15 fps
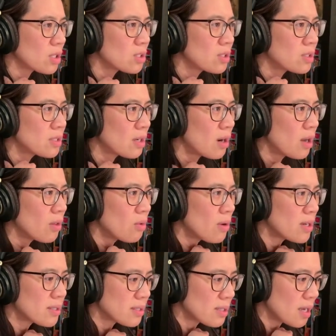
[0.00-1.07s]
structures are
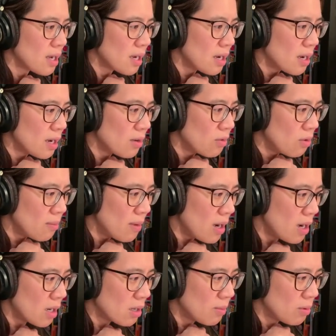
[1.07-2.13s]
otherwise
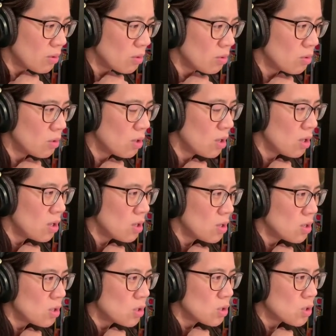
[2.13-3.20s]
unremarkable.
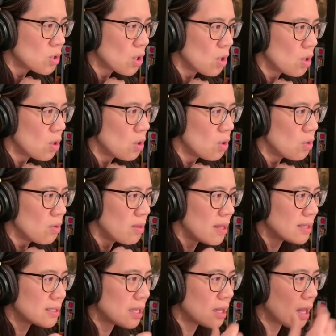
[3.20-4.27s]
So
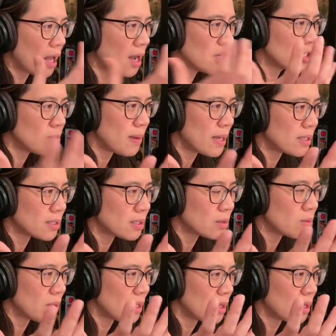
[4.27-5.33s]
there's a large
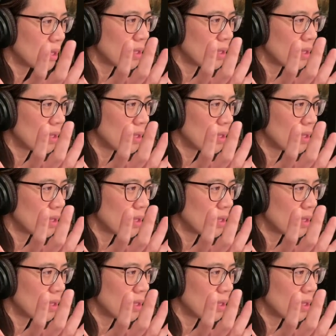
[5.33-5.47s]
mass